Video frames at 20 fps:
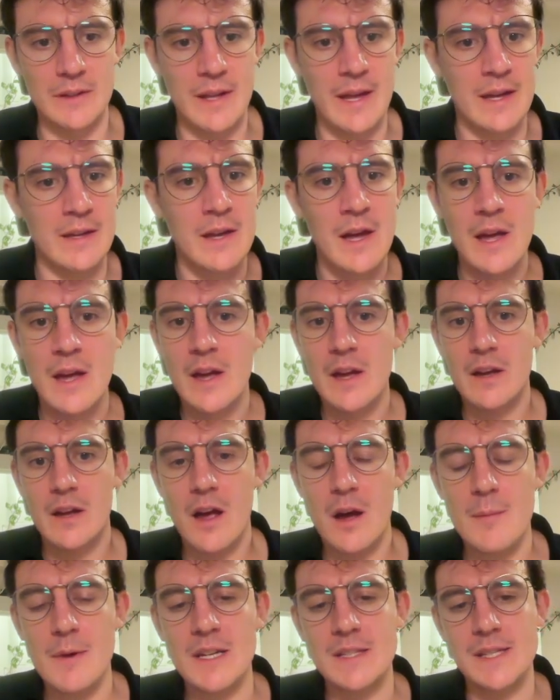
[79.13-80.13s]
They
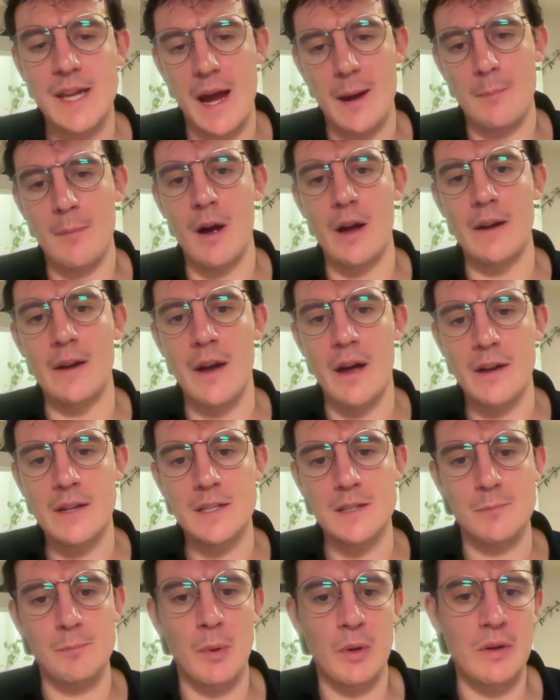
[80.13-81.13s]
come and attack my
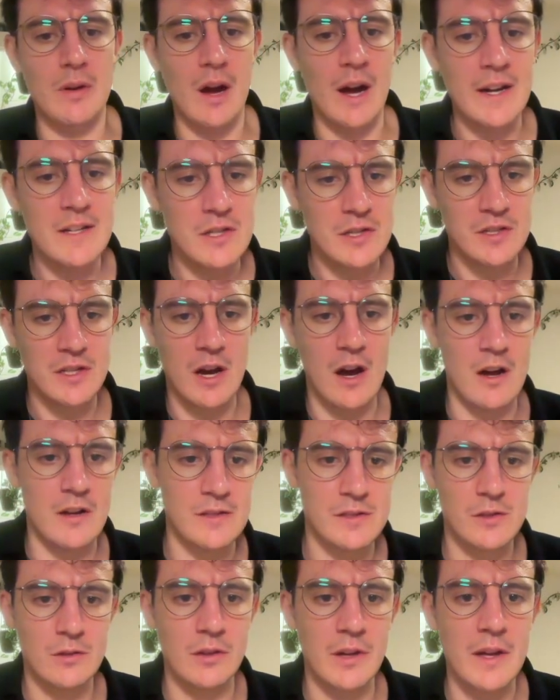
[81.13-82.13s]
knight, but I just
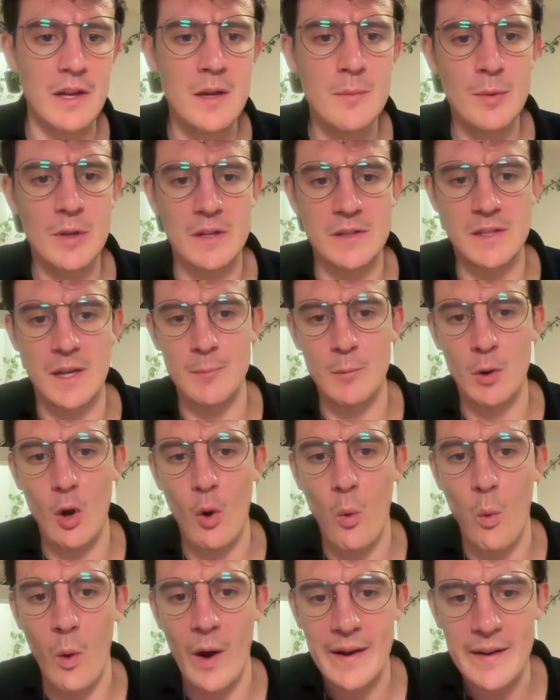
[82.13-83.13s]
castle here because I'm
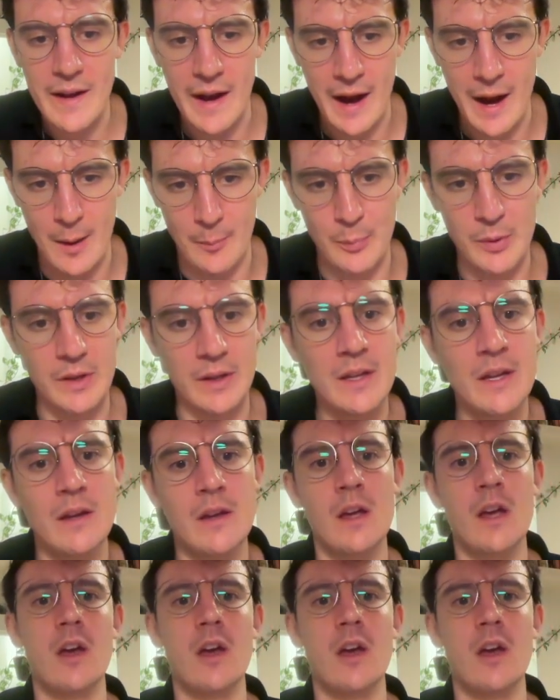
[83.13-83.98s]
quite happy